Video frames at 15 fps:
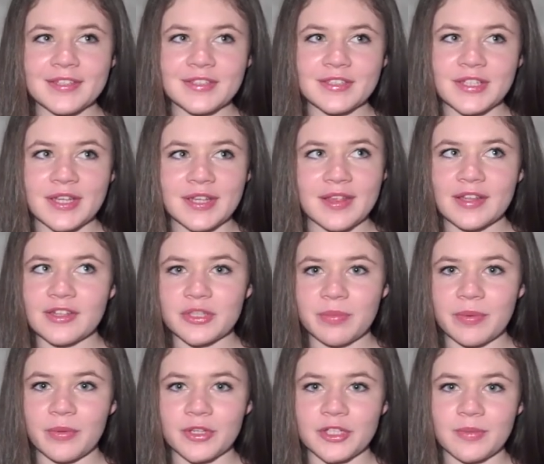She said she'd
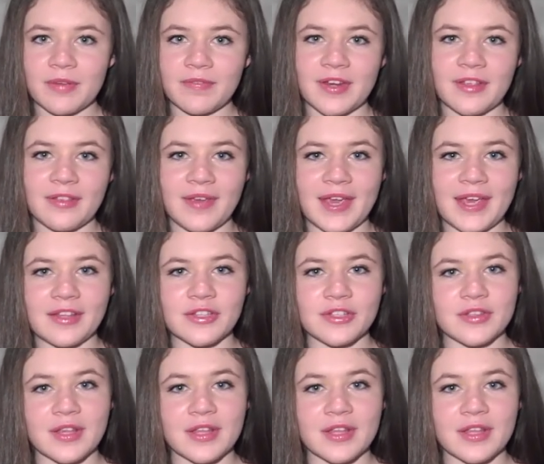been watching my videos for ages,